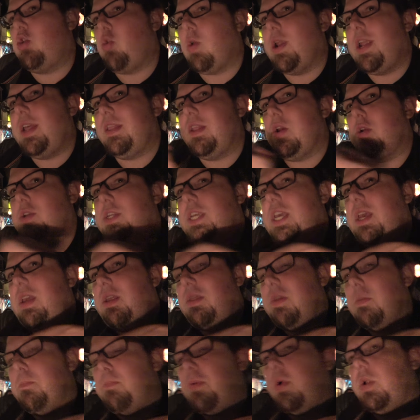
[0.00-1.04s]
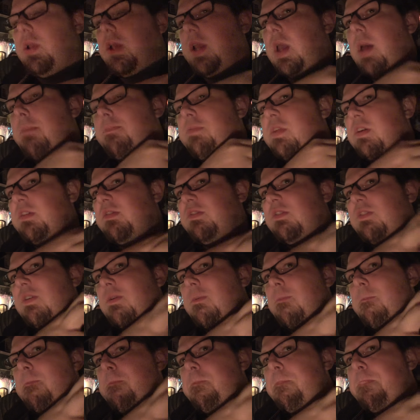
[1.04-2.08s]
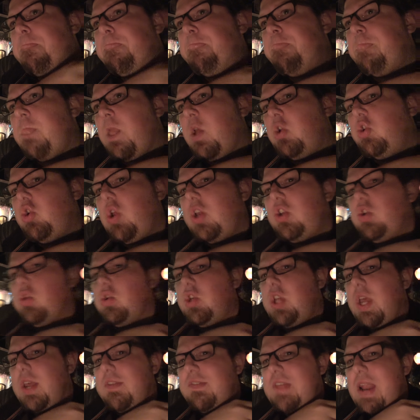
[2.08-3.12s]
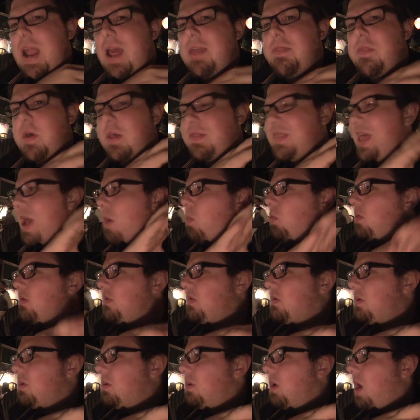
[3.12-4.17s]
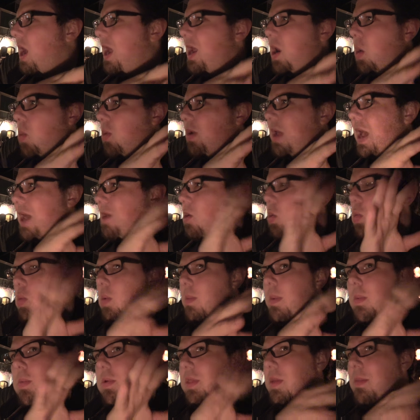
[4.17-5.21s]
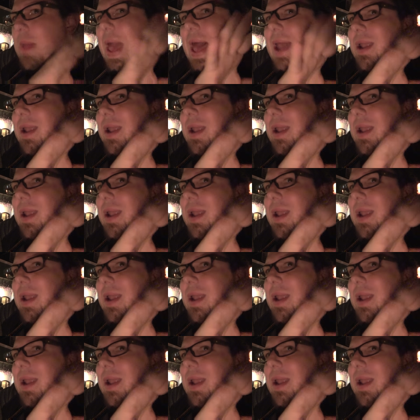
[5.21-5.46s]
gritting their teeth and pulling up this treasure chest, and I thought that was I don't remember them